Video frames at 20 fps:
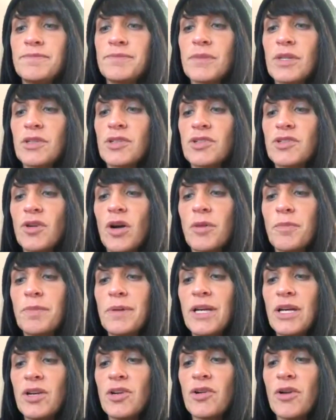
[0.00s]
start
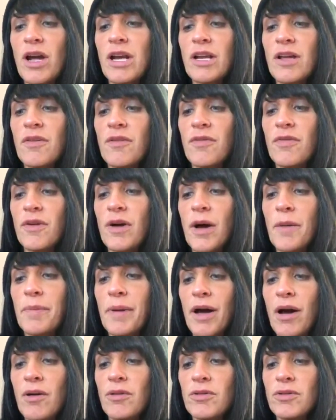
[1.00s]
being creative
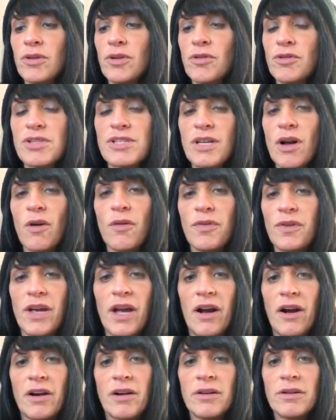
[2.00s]
about your
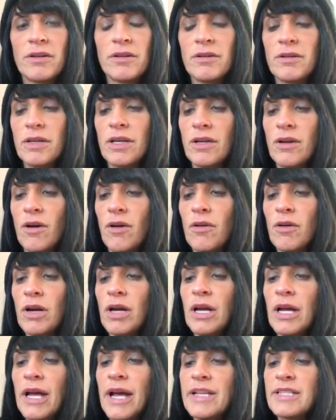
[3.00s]
self-care.
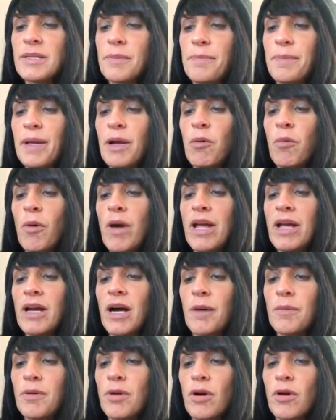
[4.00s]
It's a big
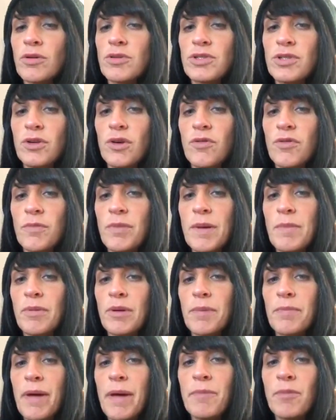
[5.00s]
wake-up call too for people
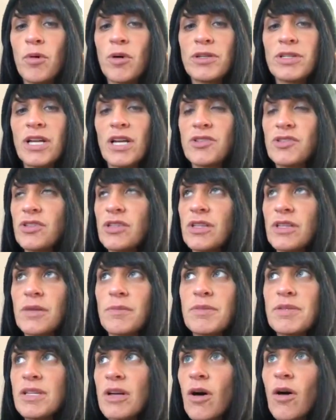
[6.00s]
to pay more attention to
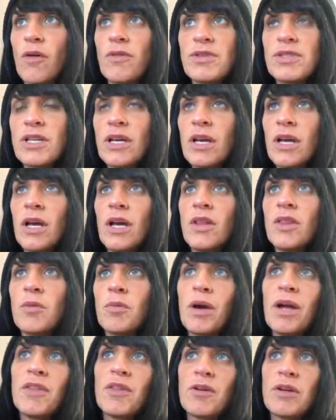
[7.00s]
themselves, the
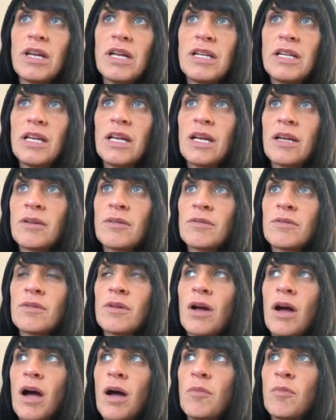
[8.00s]
way they're eating,
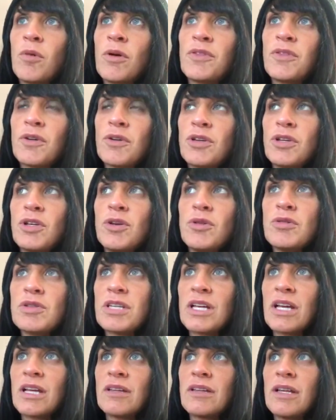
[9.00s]
what they're
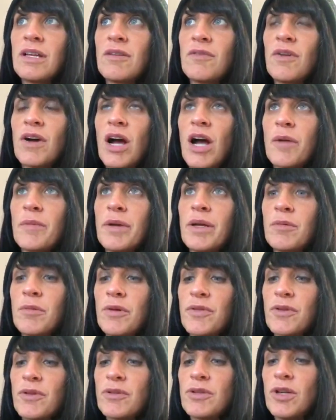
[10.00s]
using in the environment,
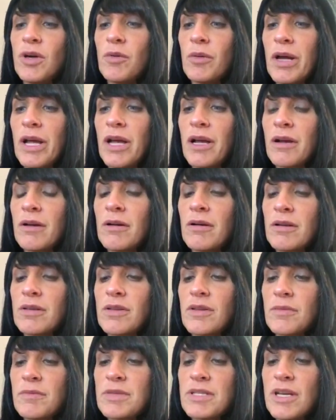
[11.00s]
what they're doing
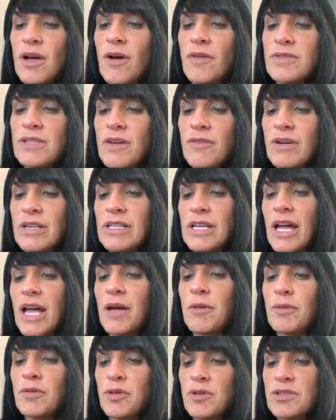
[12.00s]
to themselves every
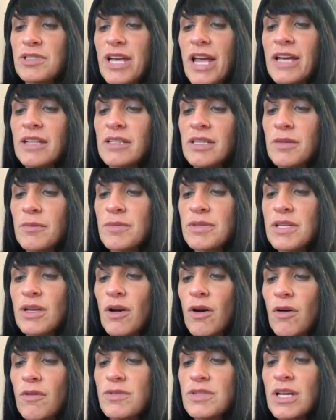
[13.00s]
day, what they're saying to
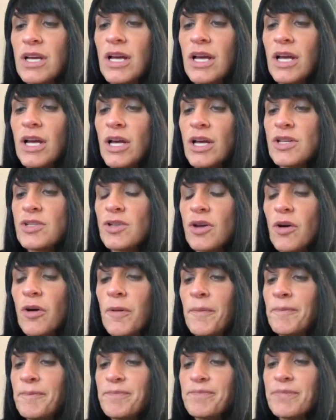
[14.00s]
themselves.
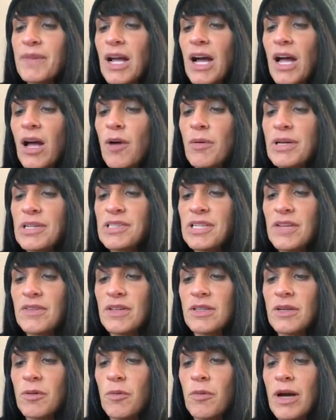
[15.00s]
So I always say
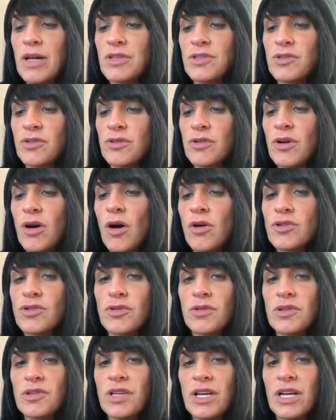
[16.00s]
that the Western
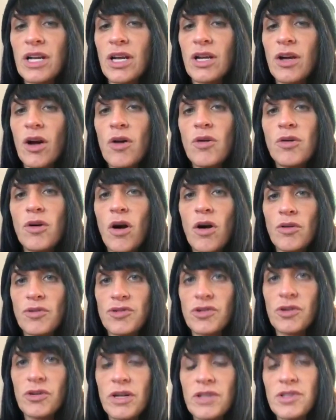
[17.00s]
culture is like a go
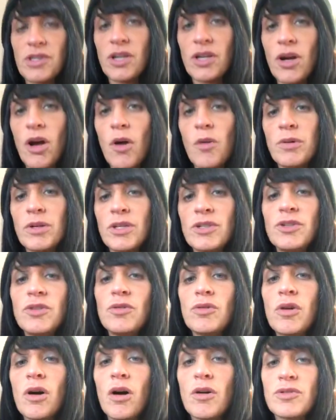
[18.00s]
culture. It's a go and a
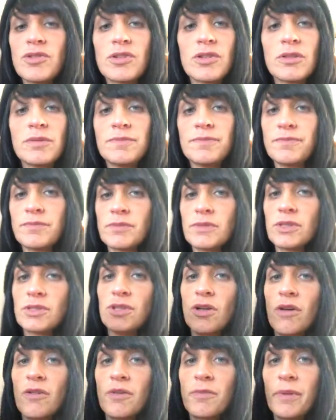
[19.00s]
do culture.
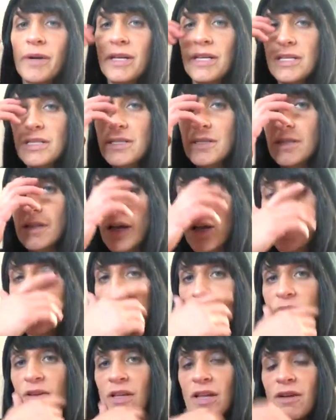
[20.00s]
So everybody's
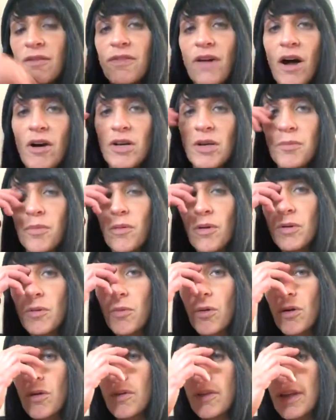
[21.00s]
feeling valuable and
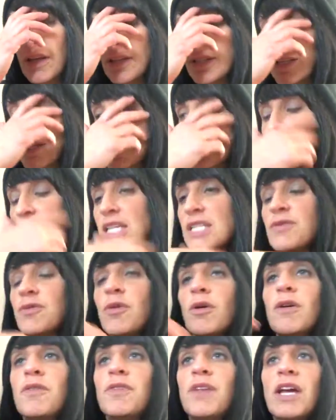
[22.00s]
worthy and
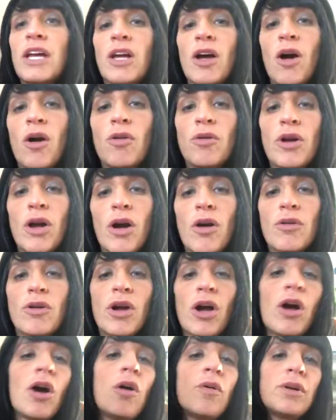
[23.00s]
successful if they go,
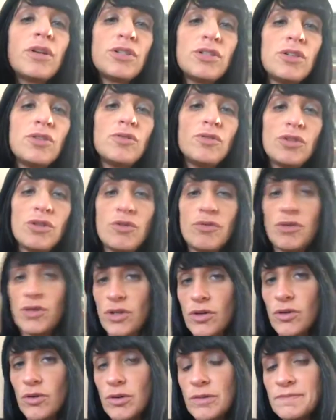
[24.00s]
and
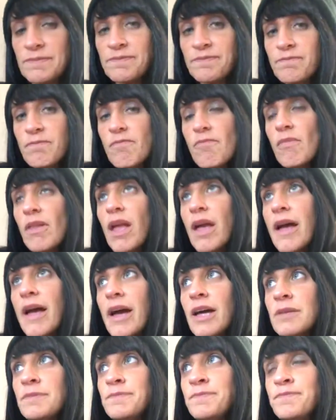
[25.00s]
do.
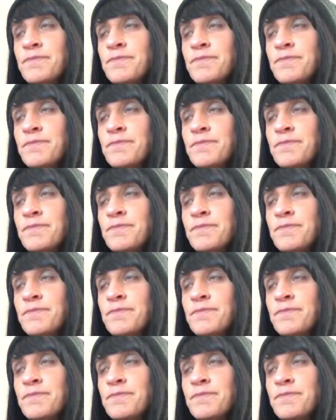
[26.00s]
And